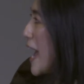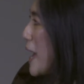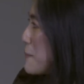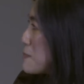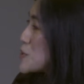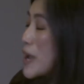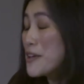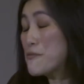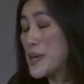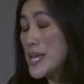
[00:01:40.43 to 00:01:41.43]
So
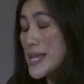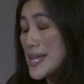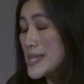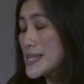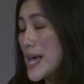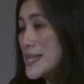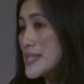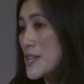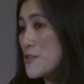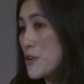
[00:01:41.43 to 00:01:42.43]
I've been at the Science
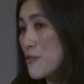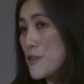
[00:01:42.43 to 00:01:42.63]
Center